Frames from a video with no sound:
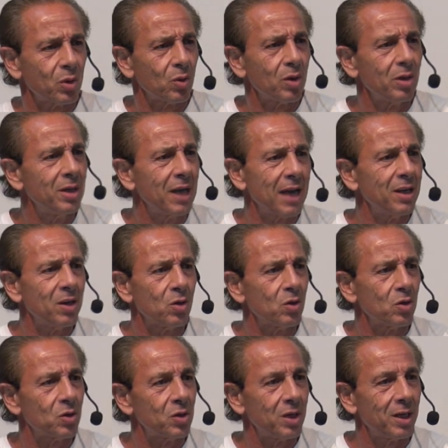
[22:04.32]
Lord? I didn't
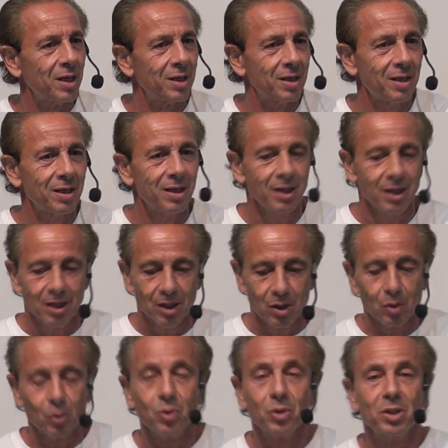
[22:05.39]
understand. And
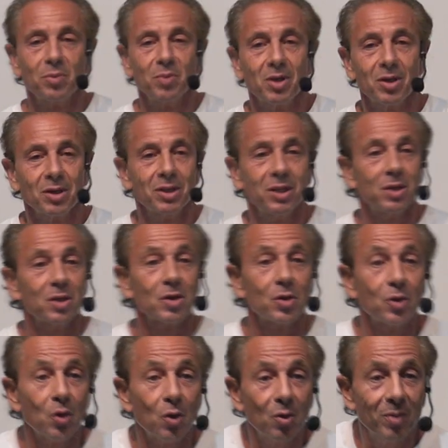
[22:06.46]
Lord said, because he
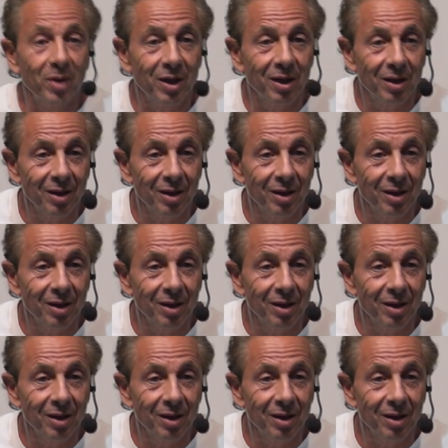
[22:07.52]
doesn't know me.